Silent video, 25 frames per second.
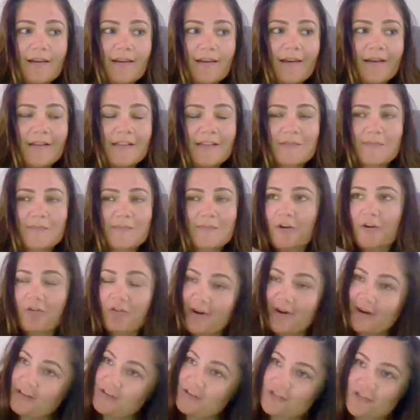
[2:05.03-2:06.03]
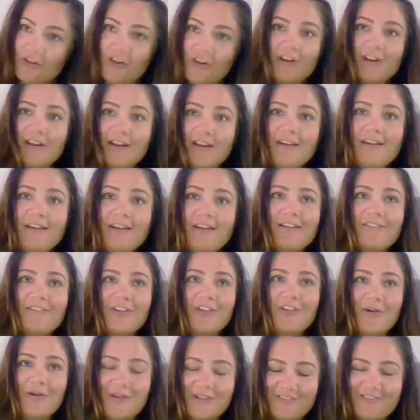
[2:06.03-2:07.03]
And it's been a great journey,
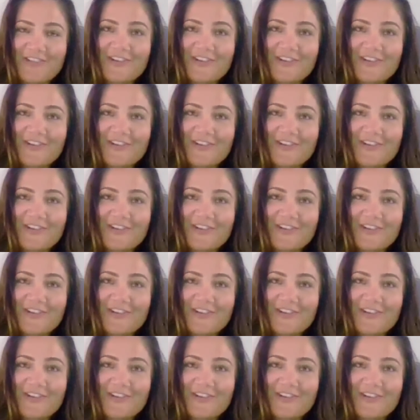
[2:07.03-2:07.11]
even though it